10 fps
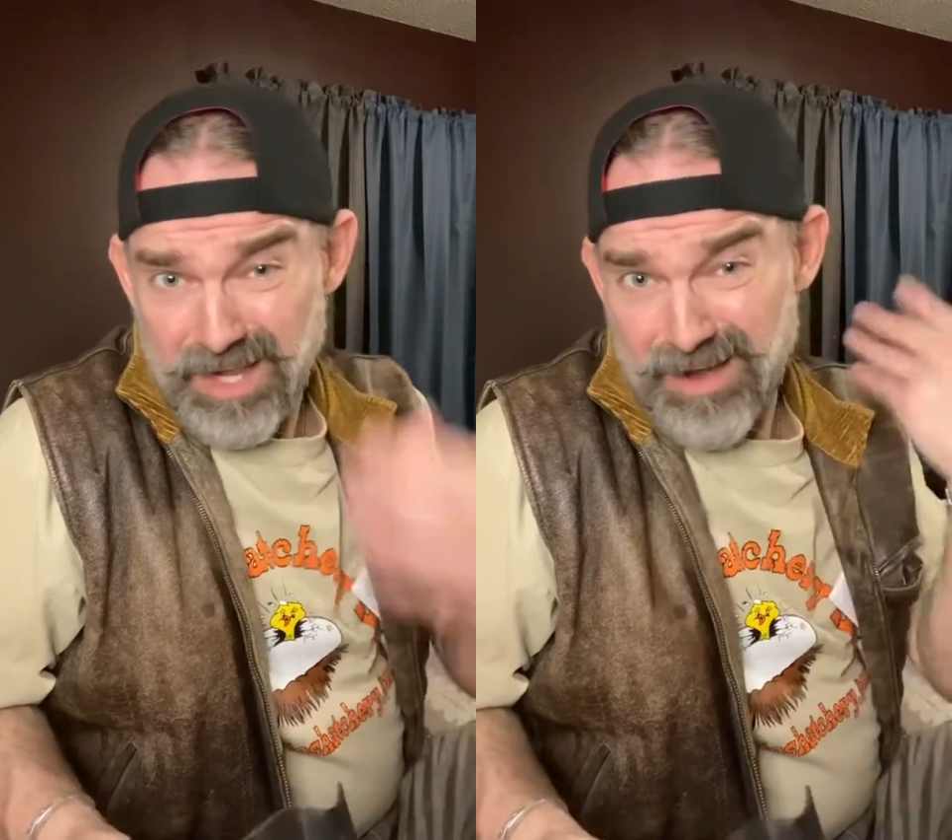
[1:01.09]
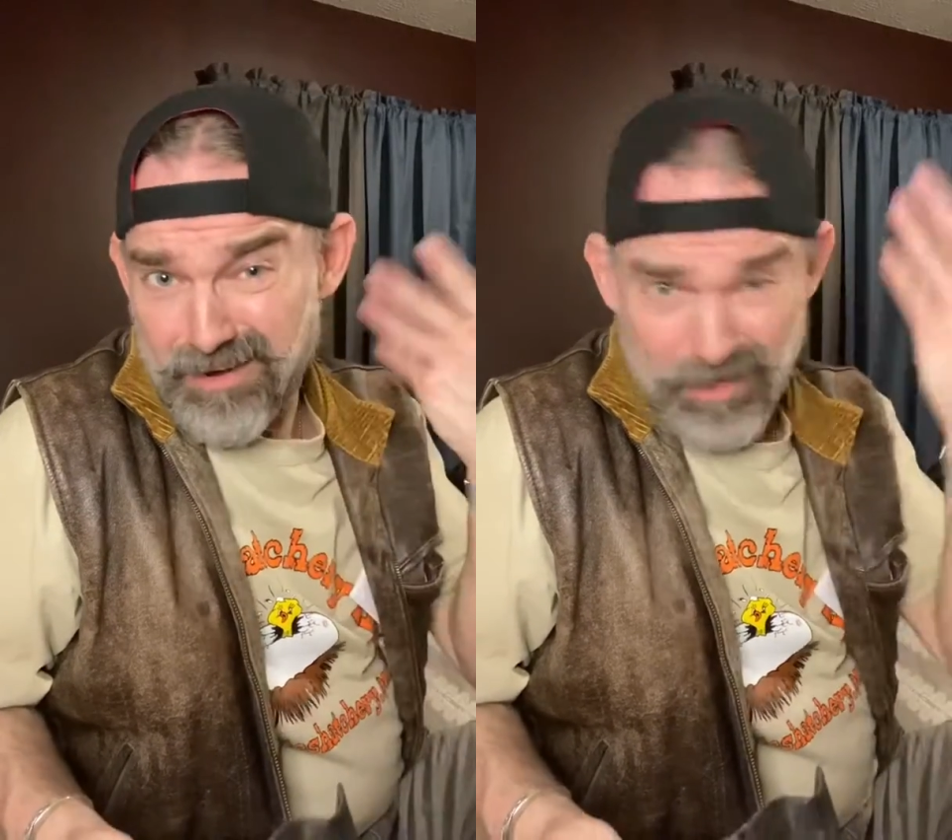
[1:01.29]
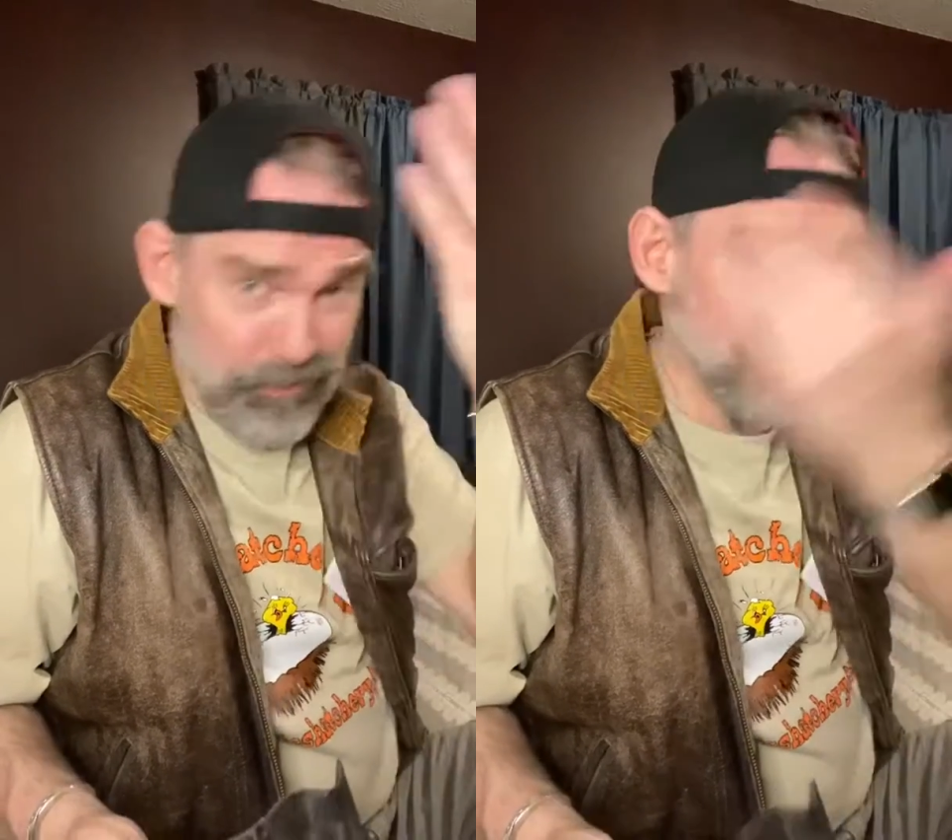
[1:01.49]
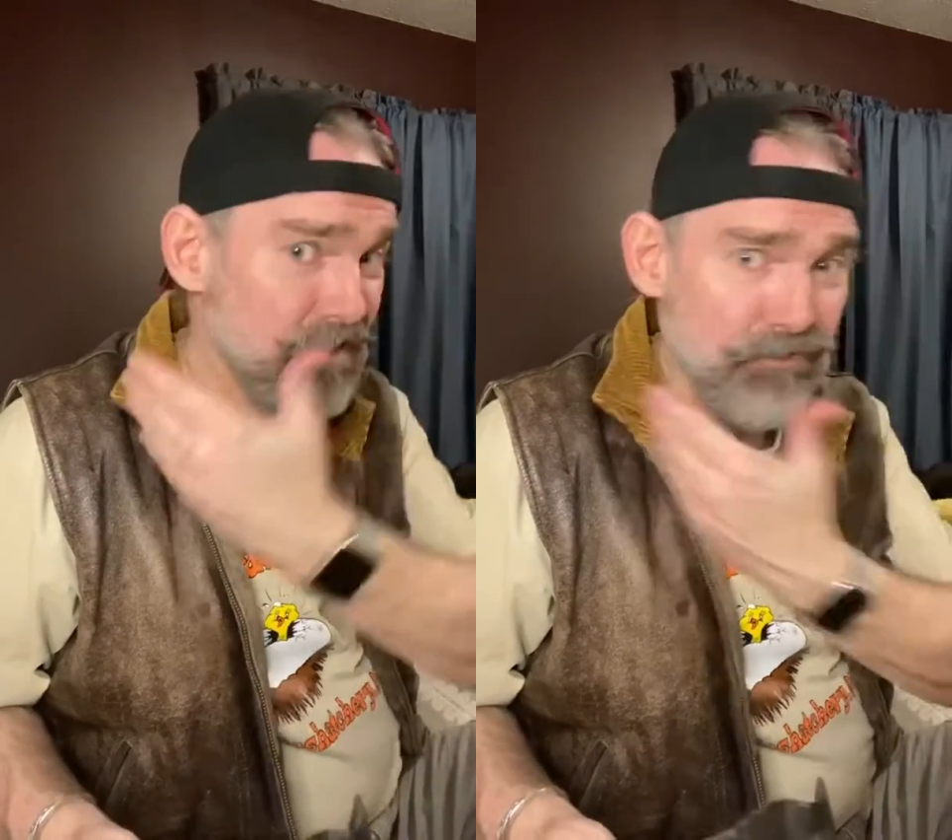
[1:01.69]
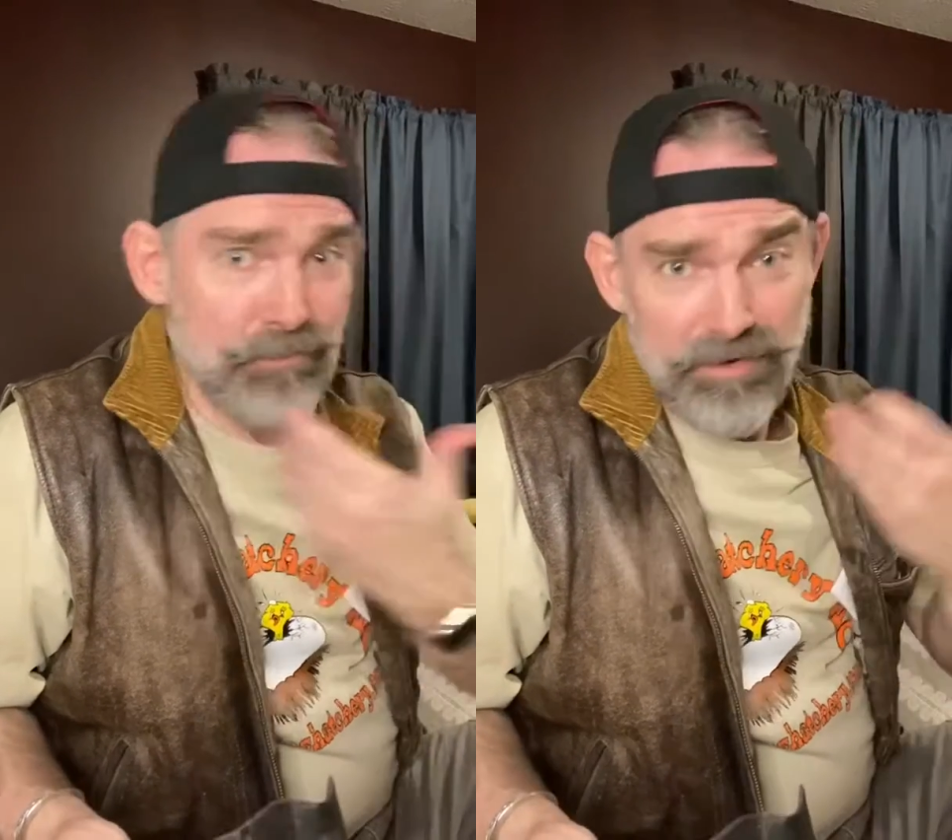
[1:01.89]
air comes in
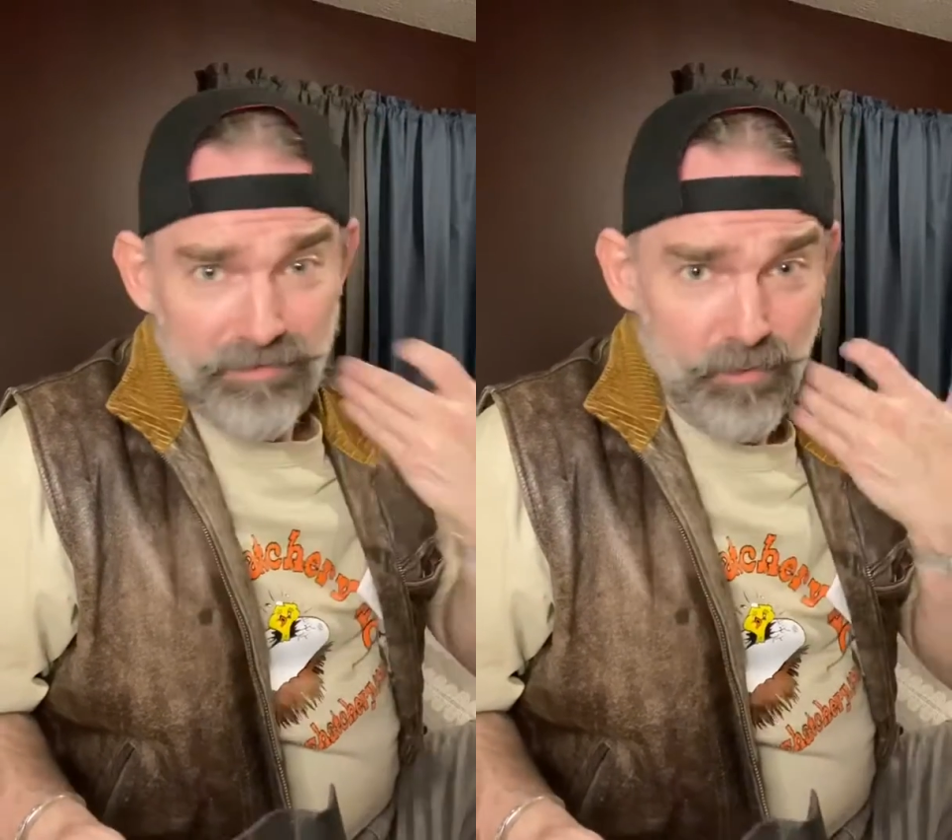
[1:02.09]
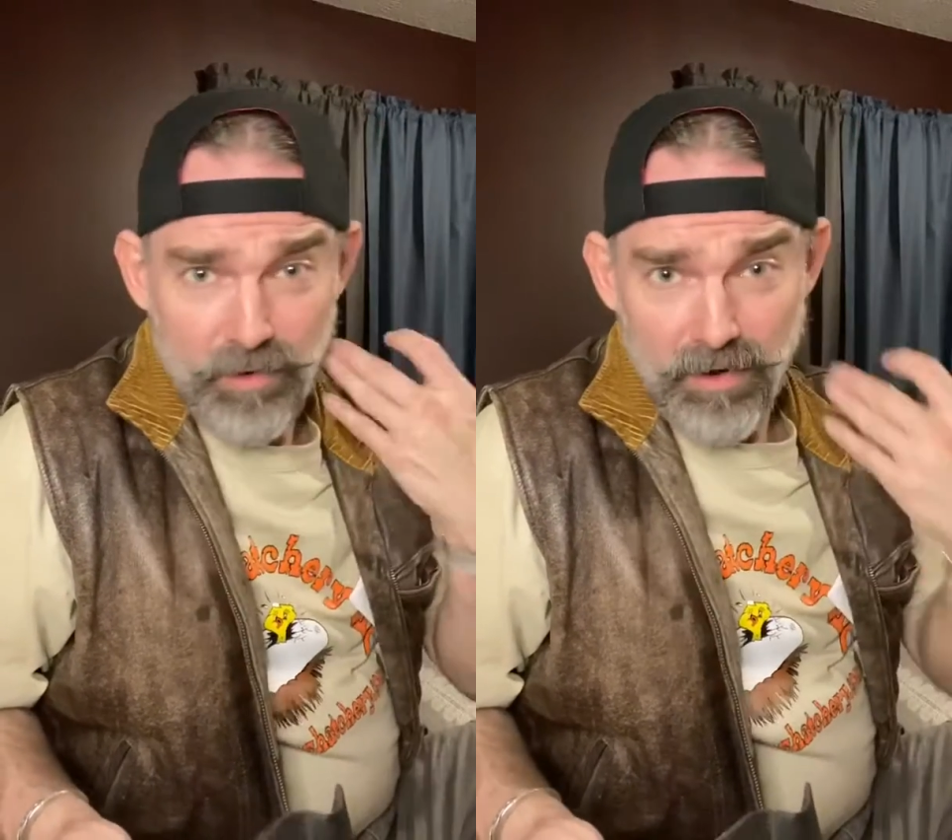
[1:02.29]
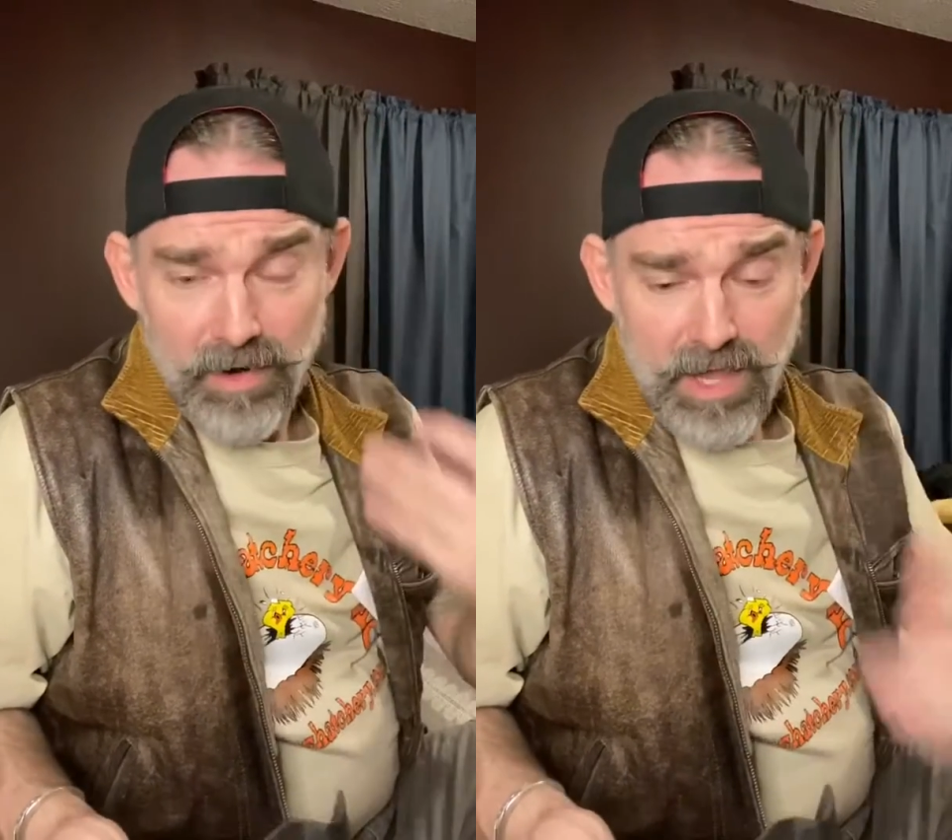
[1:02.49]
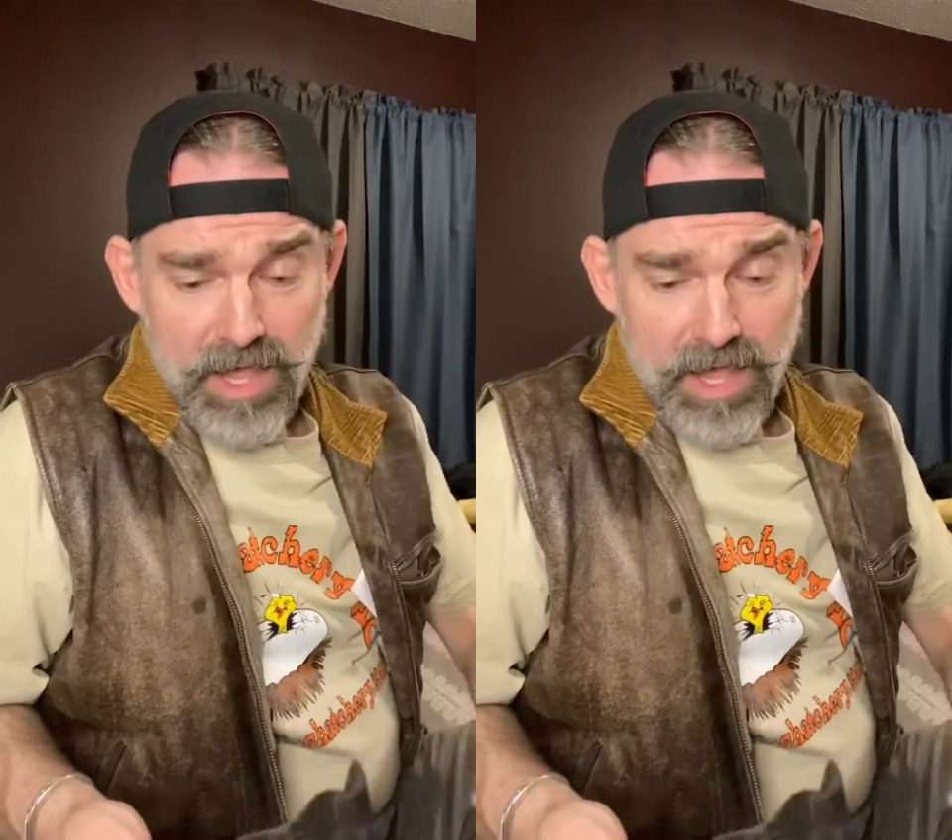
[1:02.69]
from everywhere.